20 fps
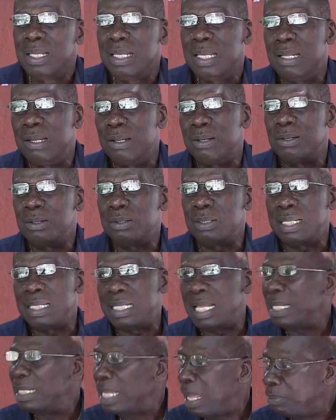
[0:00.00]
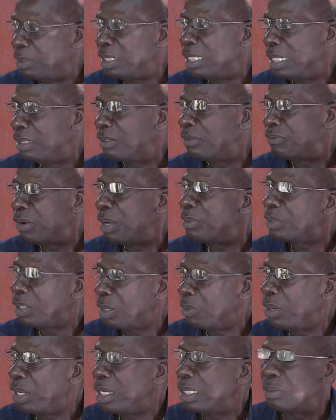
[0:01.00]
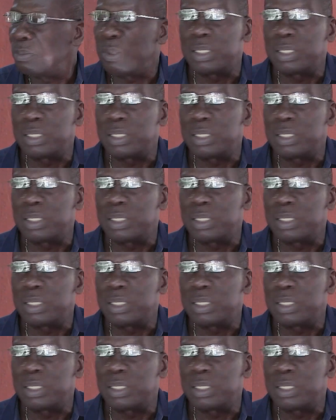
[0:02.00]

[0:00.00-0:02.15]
You know, they adapted it from somewhere else.